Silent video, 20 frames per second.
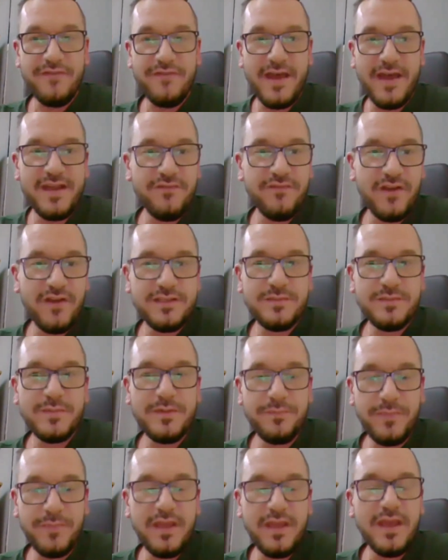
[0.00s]
had a
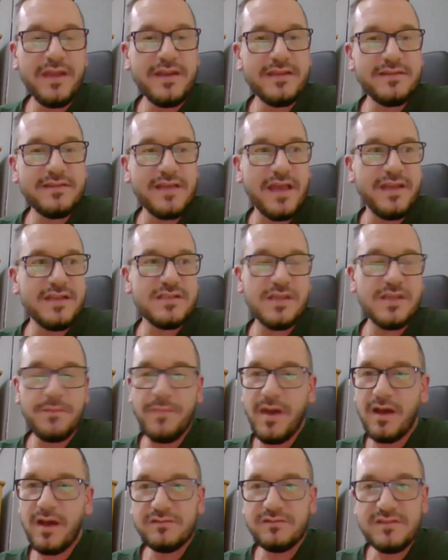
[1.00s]
vitamin B and it is
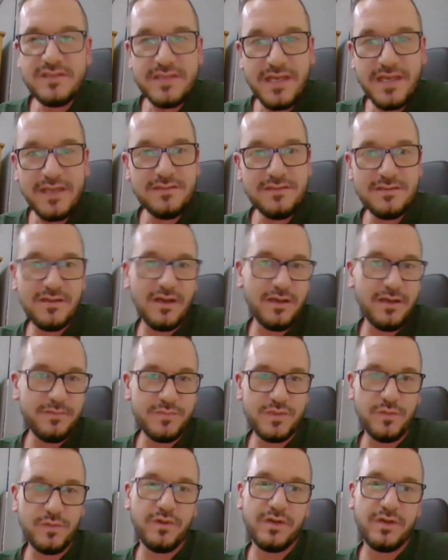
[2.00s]
about 10
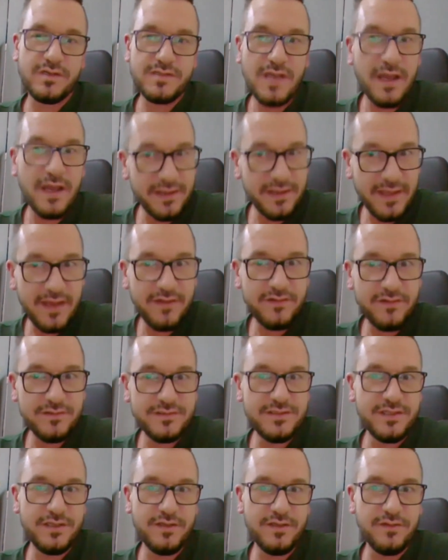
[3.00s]
times worse. I
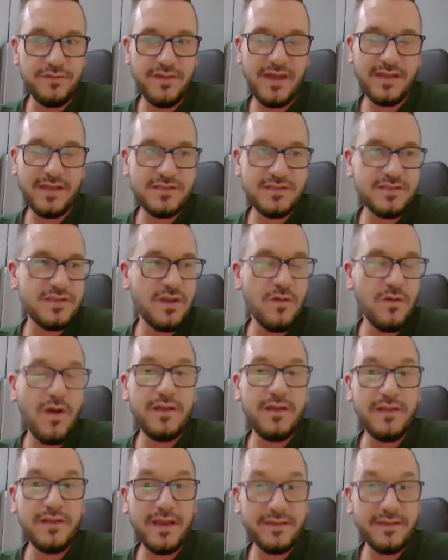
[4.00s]
guarantee you that. So I
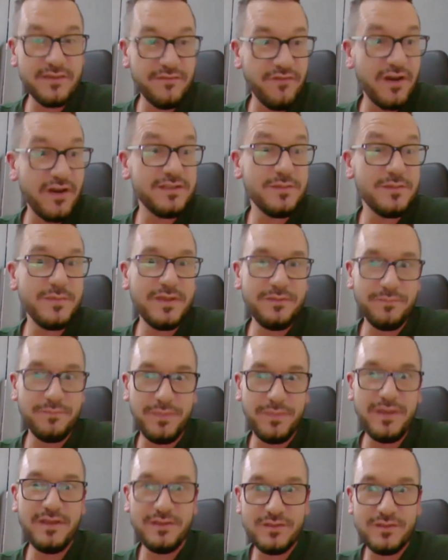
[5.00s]
like the vitamin
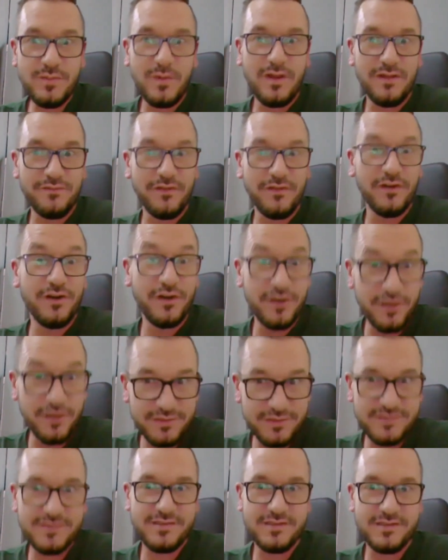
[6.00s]
B12
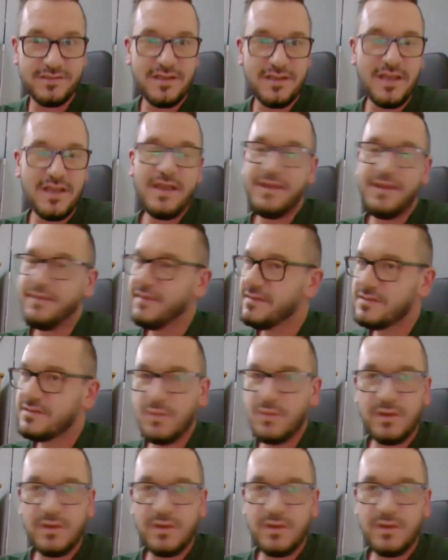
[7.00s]
hurts. This